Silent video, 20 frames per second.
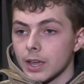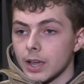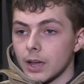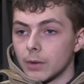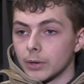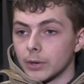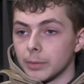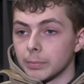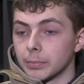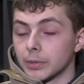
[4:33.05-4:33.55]
I
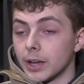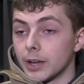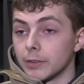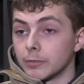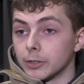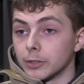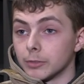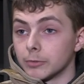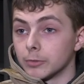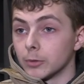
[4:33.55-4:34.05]
want to apply
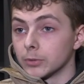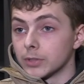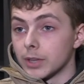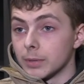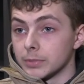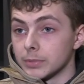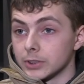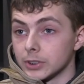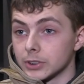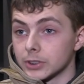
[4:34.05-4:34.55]
for a
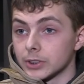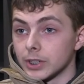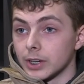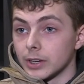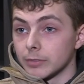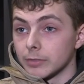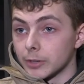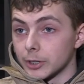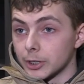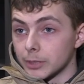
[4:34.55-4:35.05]
full-time position
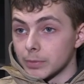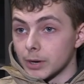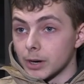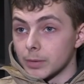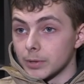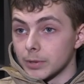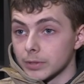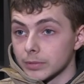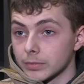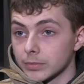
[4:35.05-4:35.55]
at a fire
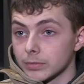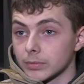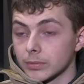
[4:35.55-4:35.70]
department.